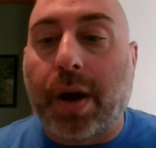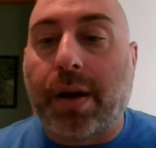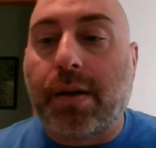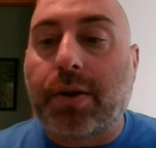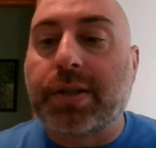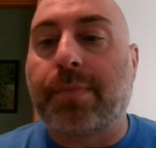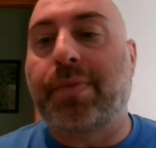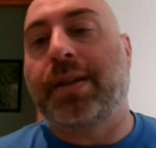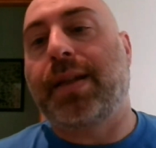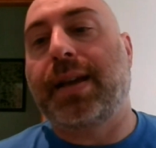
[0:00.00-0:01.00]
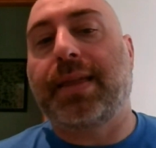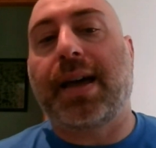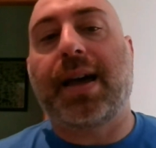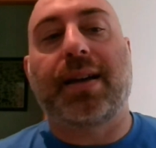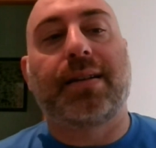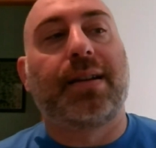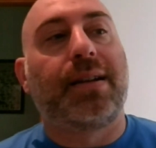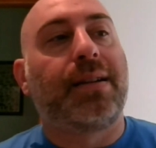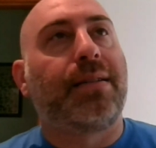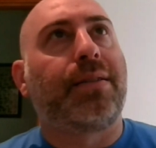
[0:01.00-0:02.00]
oil or something like that,
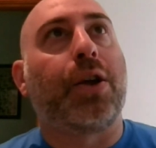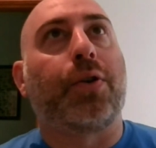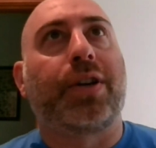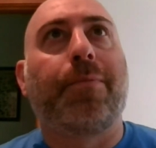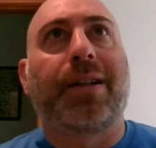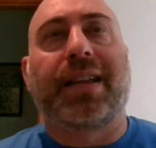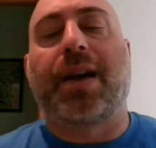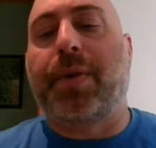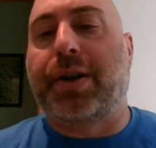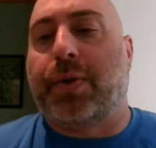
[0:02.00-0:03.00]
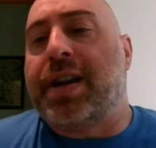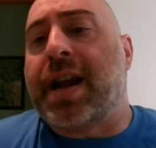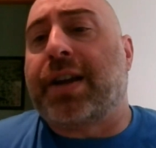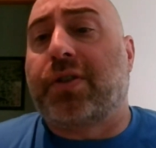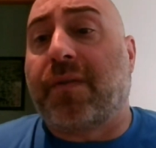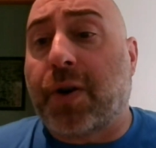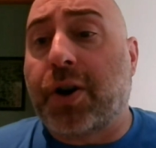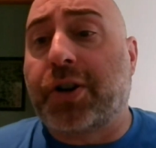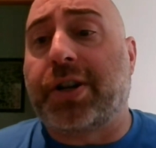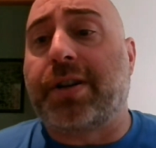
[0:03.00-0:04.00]
typically I would do an extra
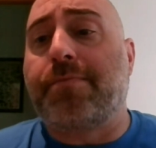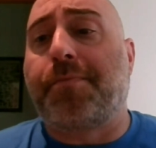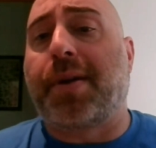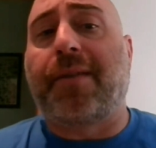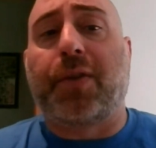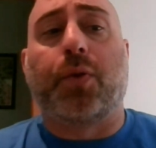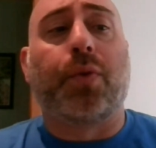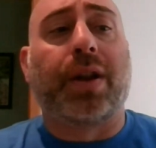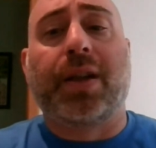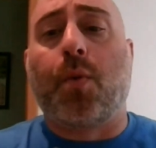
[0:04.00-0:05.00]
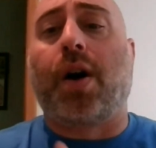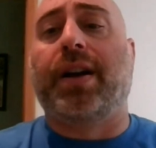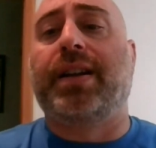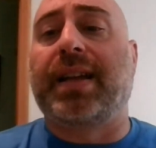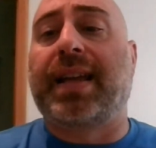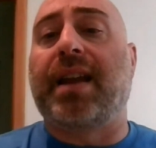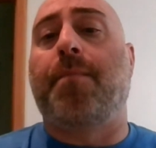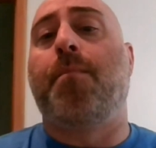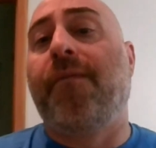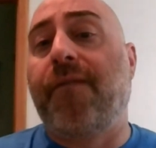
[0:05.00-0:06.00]
virgin, but if you really wanted to get
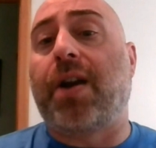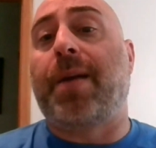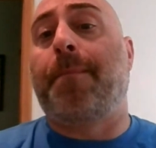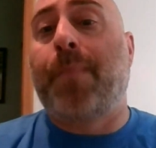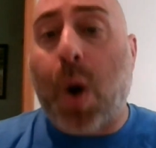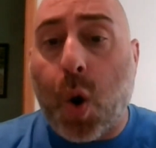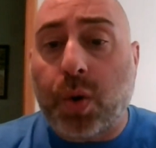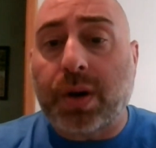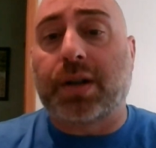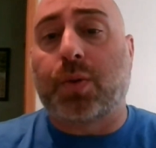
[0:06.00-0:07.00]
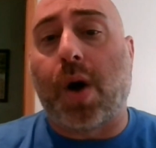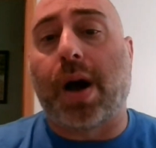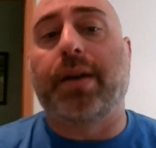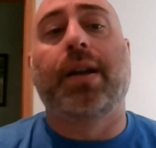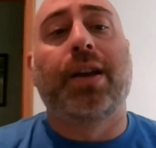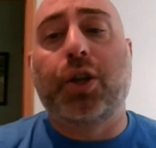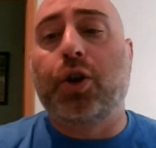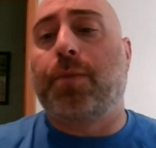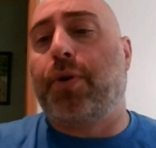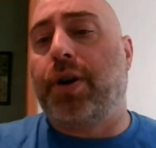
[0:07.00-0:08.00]
a very potent one,
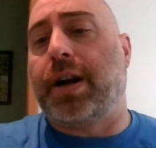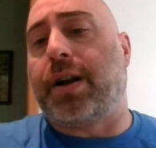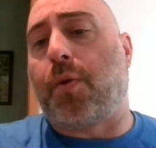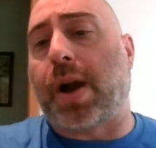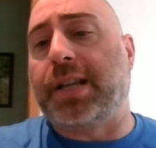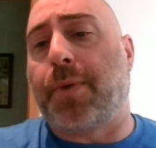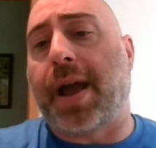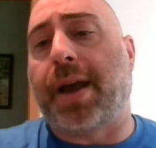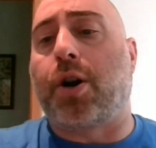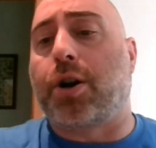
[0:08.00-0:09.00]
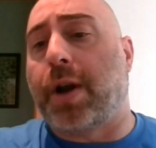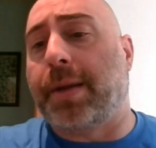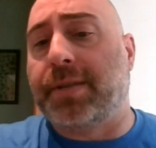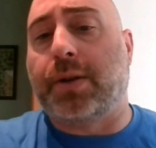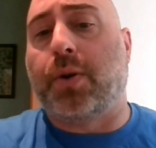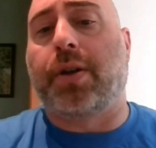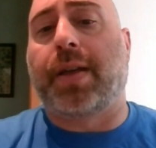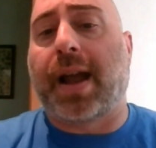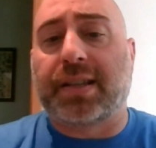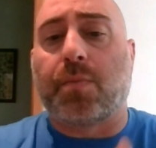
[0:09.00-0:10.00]
you could put it in a rice bran or a grapeseed
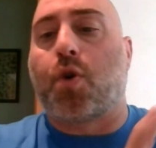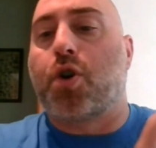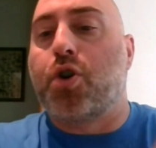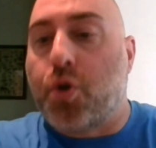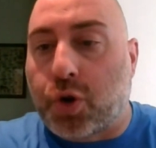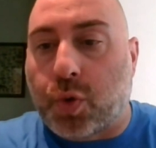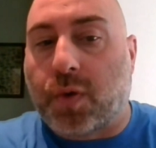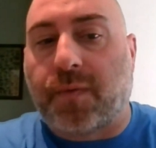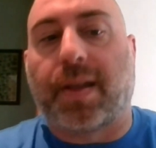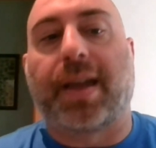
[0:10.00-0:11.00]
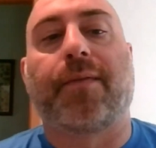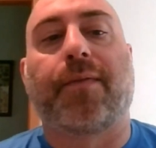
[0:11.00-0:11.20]
oil that has a more neutral flavor.